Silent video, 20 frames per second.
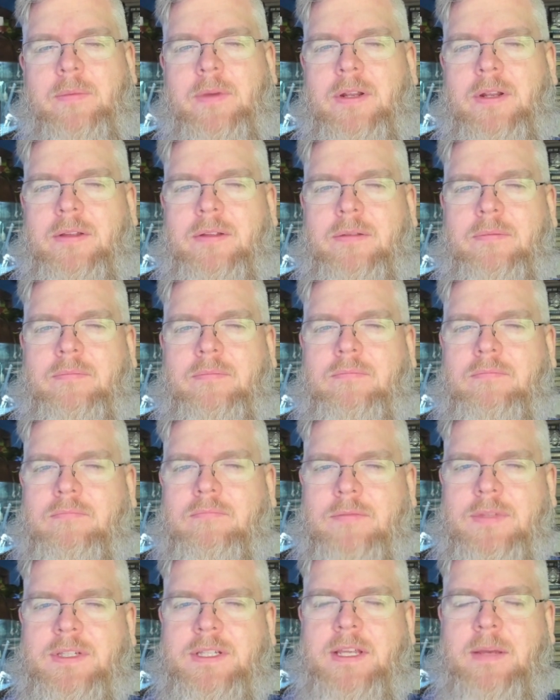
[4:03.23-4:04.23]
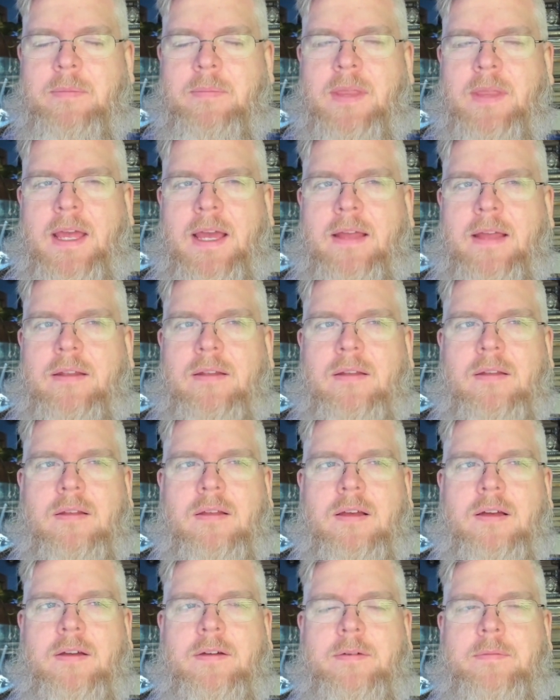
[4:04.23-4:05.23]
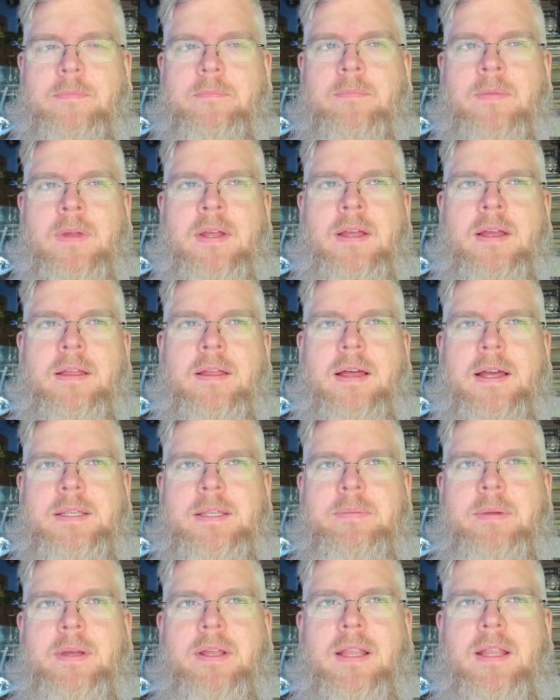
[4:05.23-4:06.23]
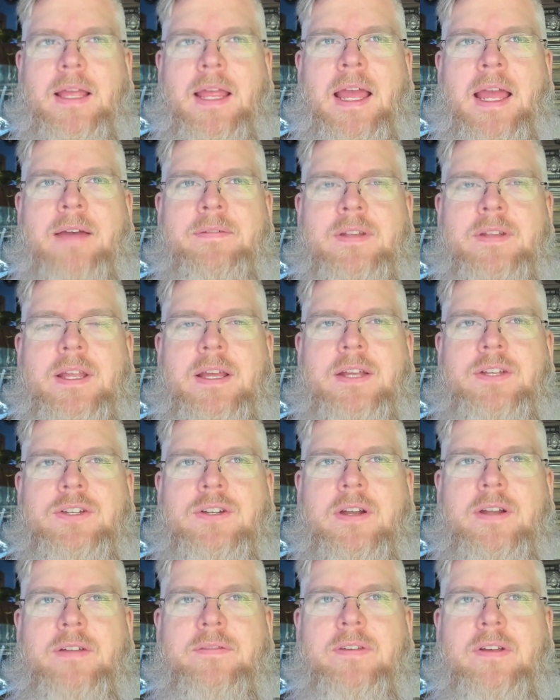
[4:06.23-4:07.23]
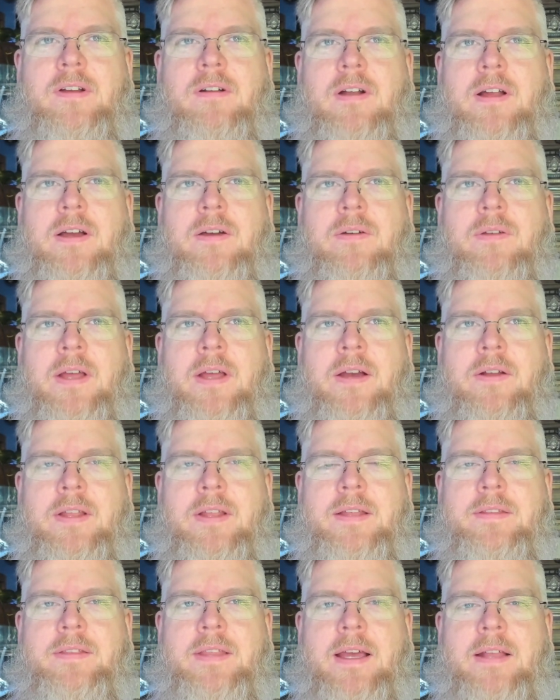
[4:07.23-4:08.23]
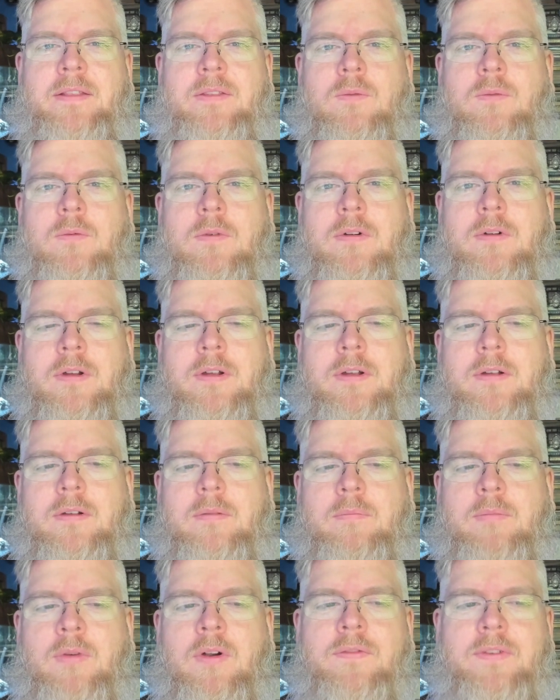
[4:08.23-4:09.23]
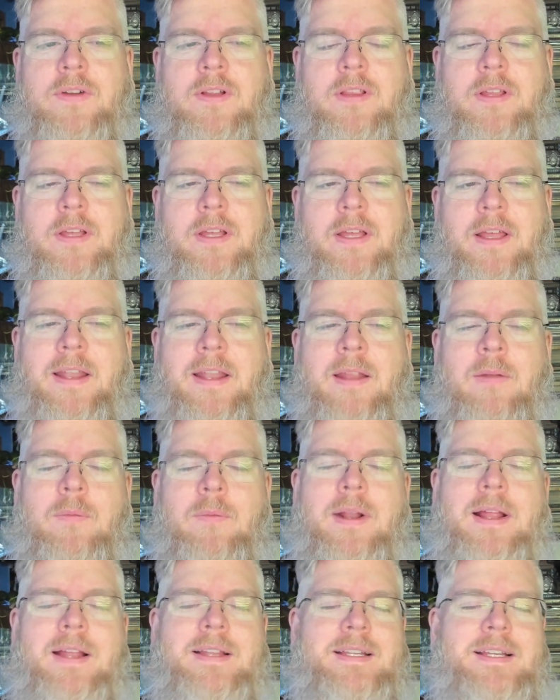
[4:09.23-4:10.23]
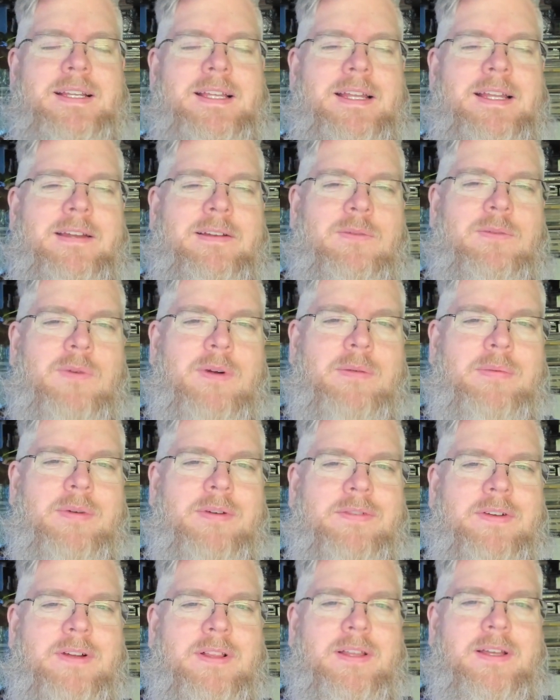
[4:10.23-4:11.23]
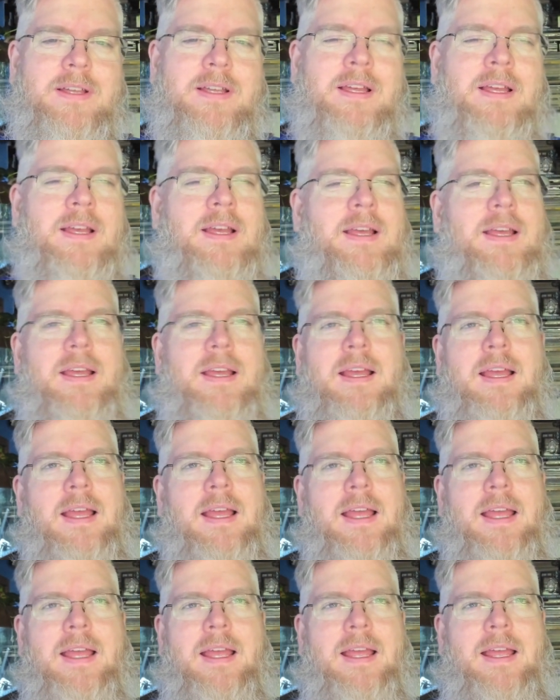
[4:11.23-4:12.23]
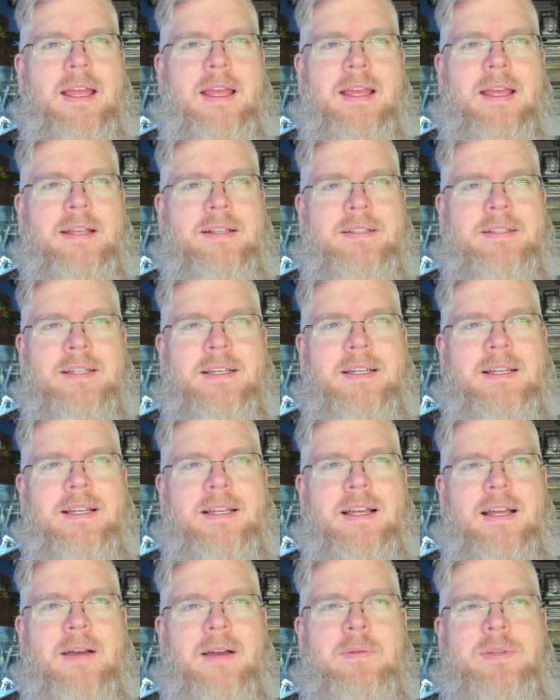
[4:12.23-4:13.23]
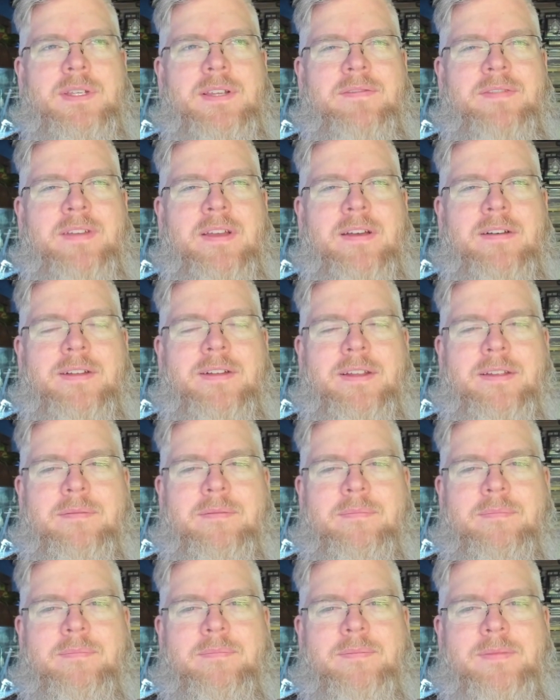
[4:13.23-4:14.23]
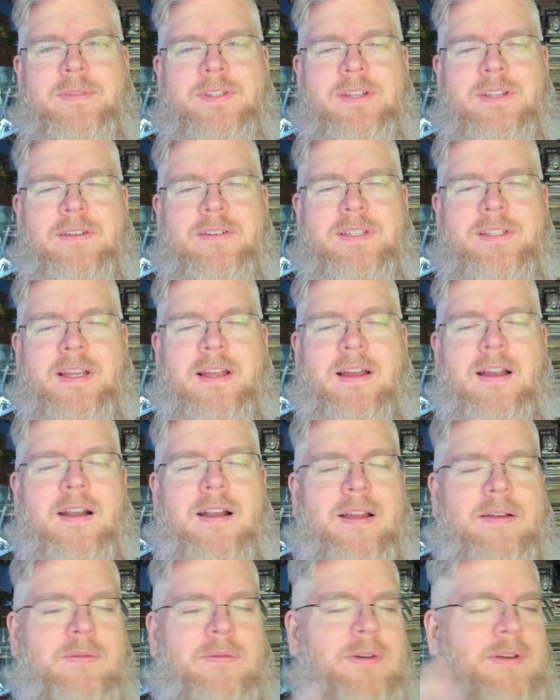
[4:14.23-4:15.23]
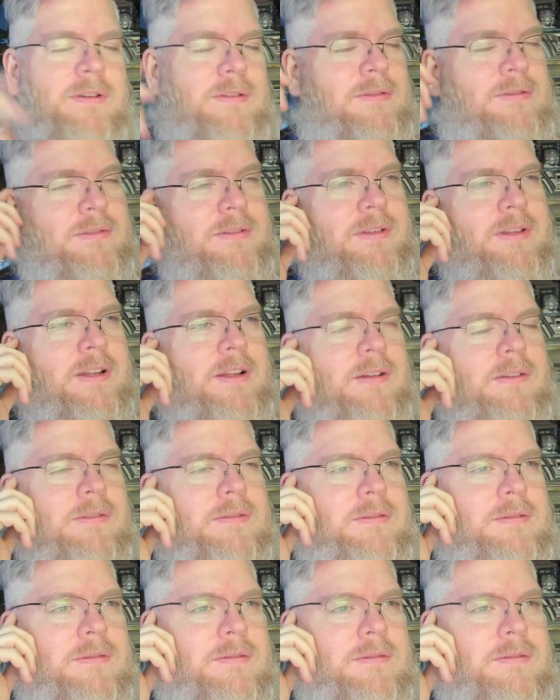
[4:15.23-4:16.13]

going to skip that. I spent like half a day trying to figure out how to get that to work perfectly. And then when I did get it to work perfectly, I wasn't feeling it. So I was like, all right, well, you know,